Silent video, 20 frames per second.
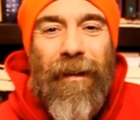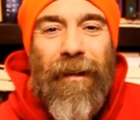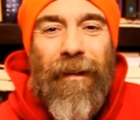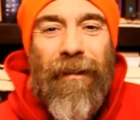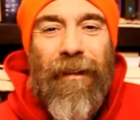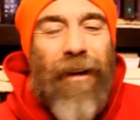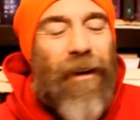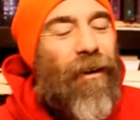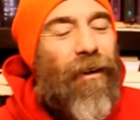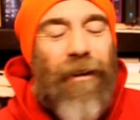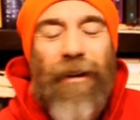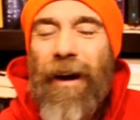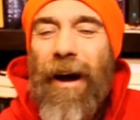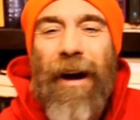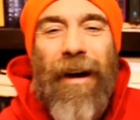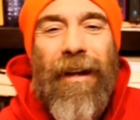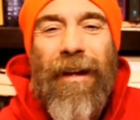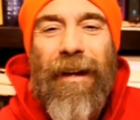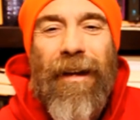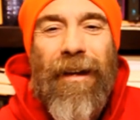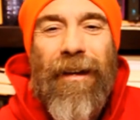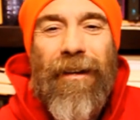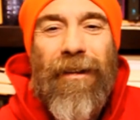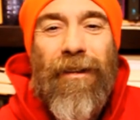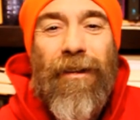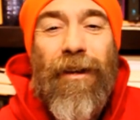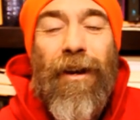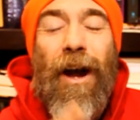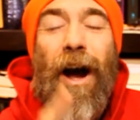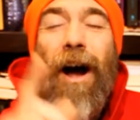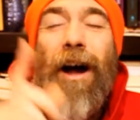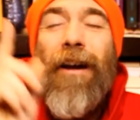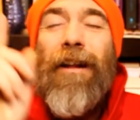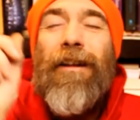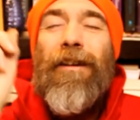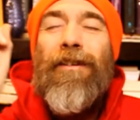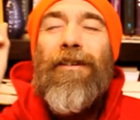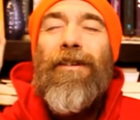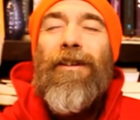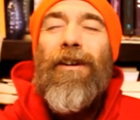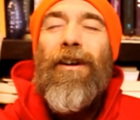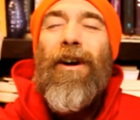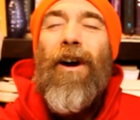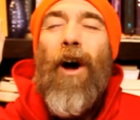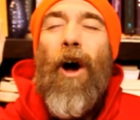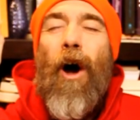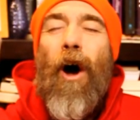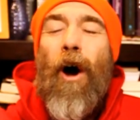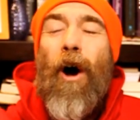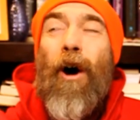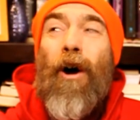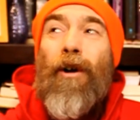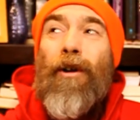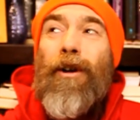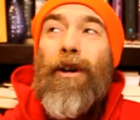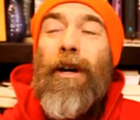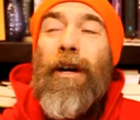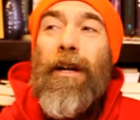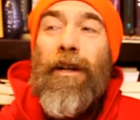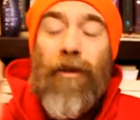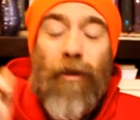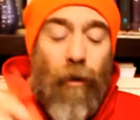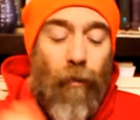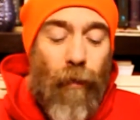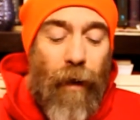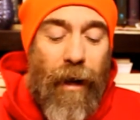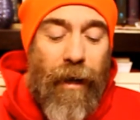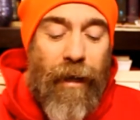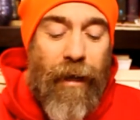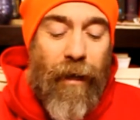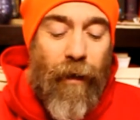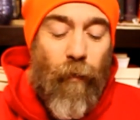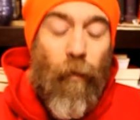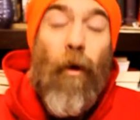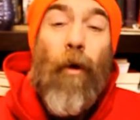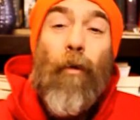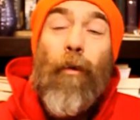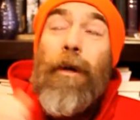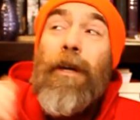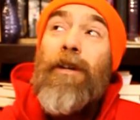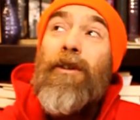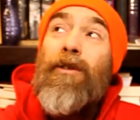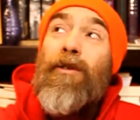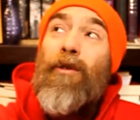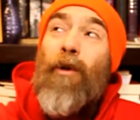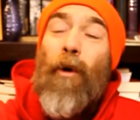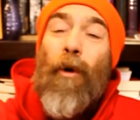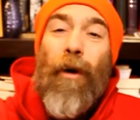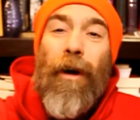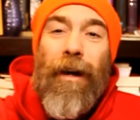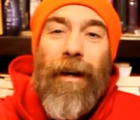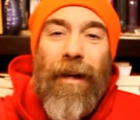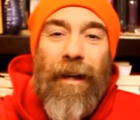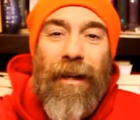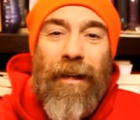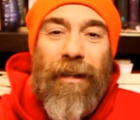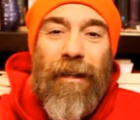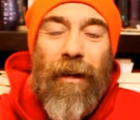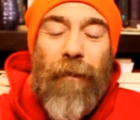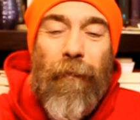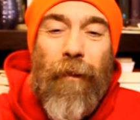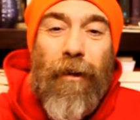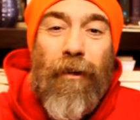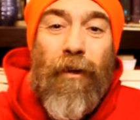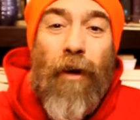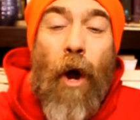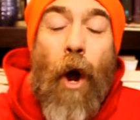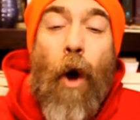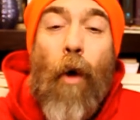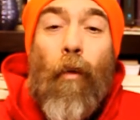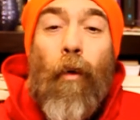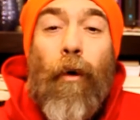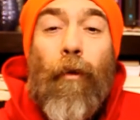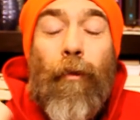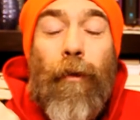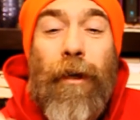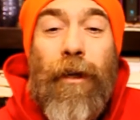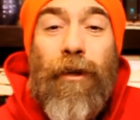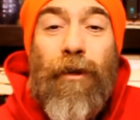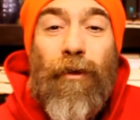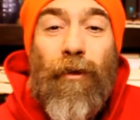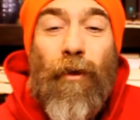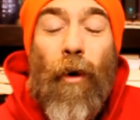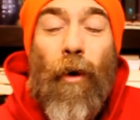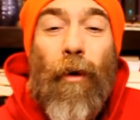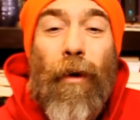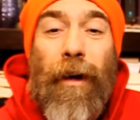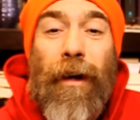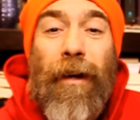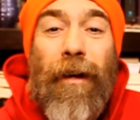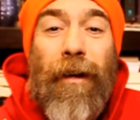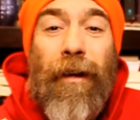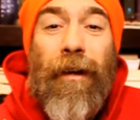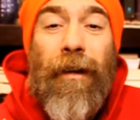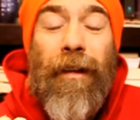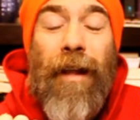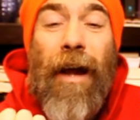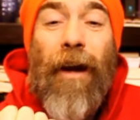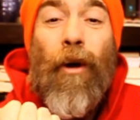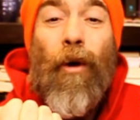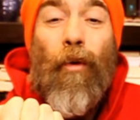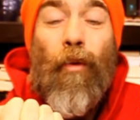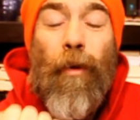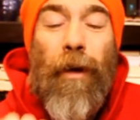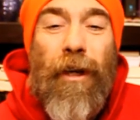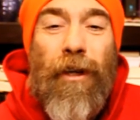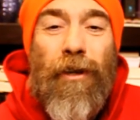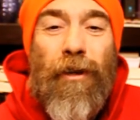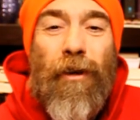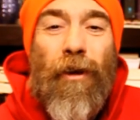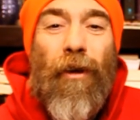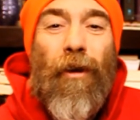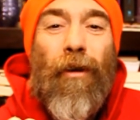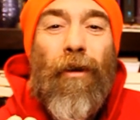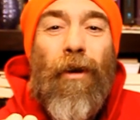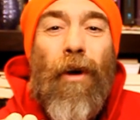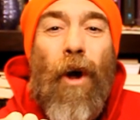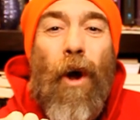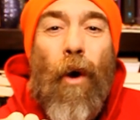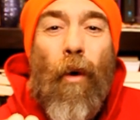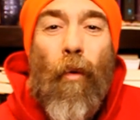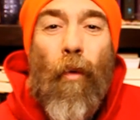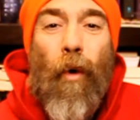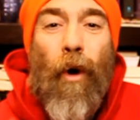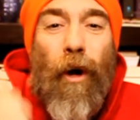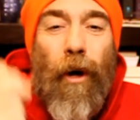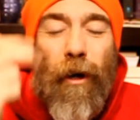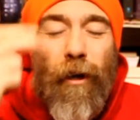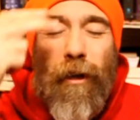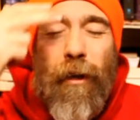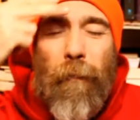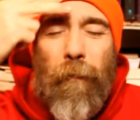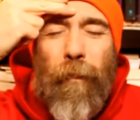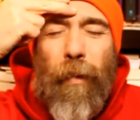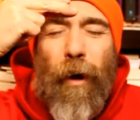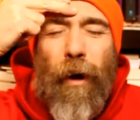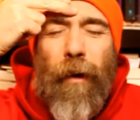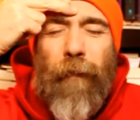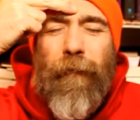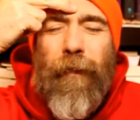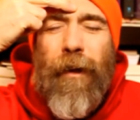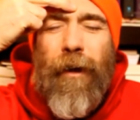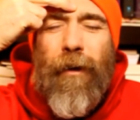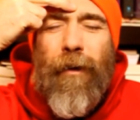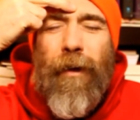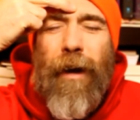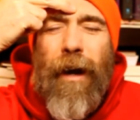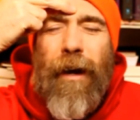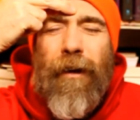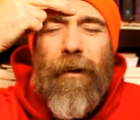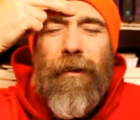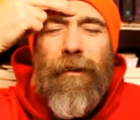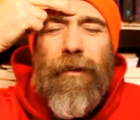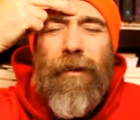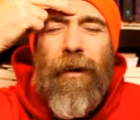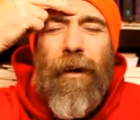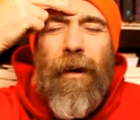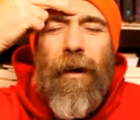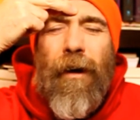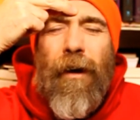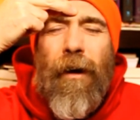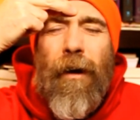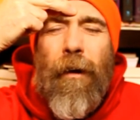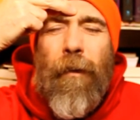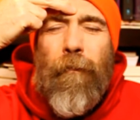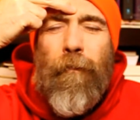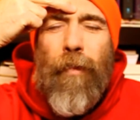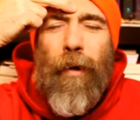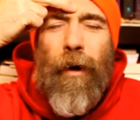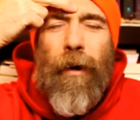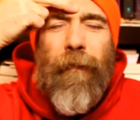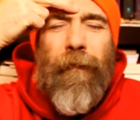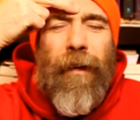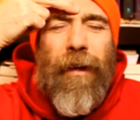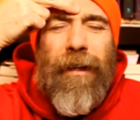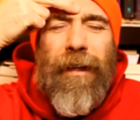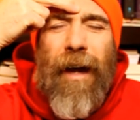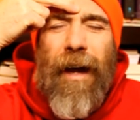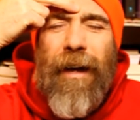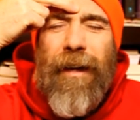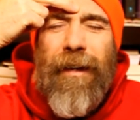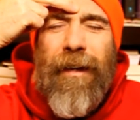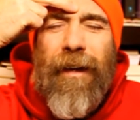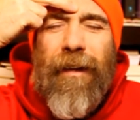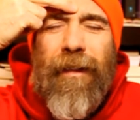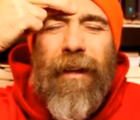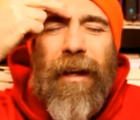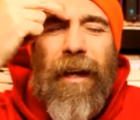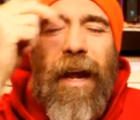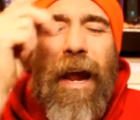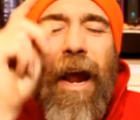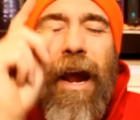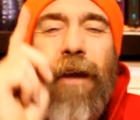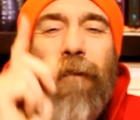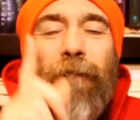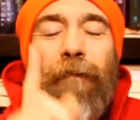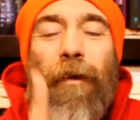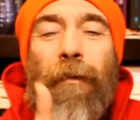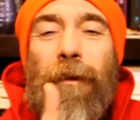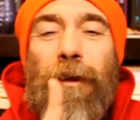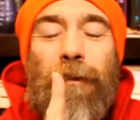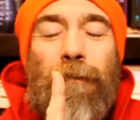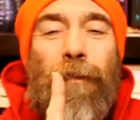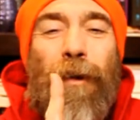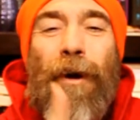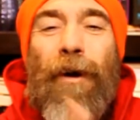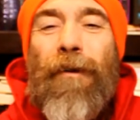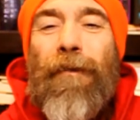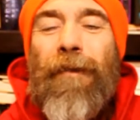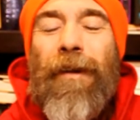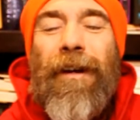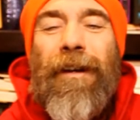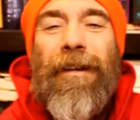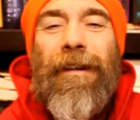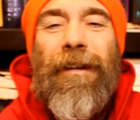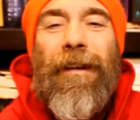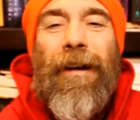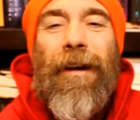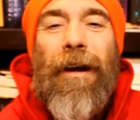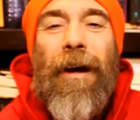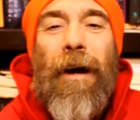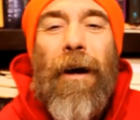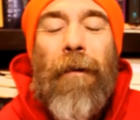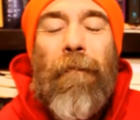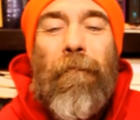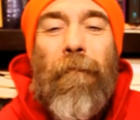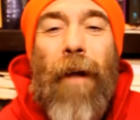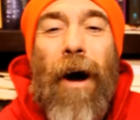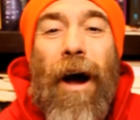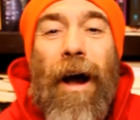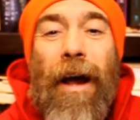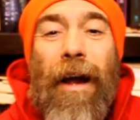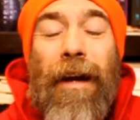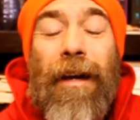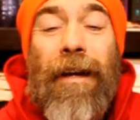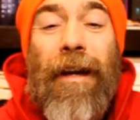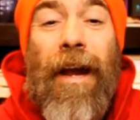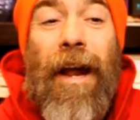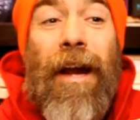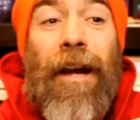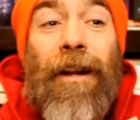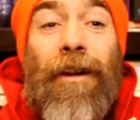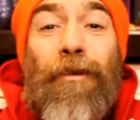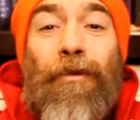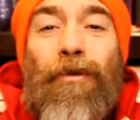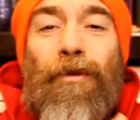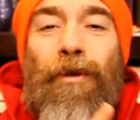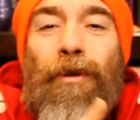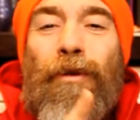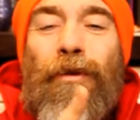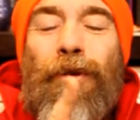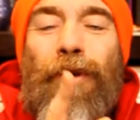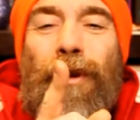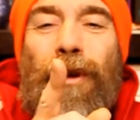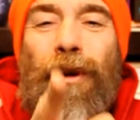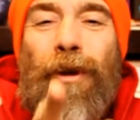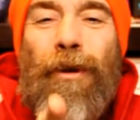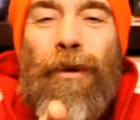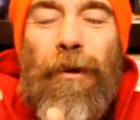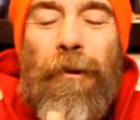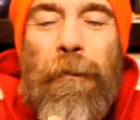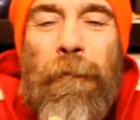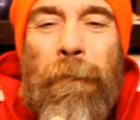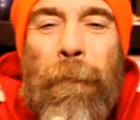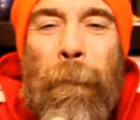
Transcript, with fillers: that are not His. God is all good. And so, right here, we're restoring His image. We're restoring that original word, the perfect Creator's perfect idea that came from His perfect mind. And in truth, you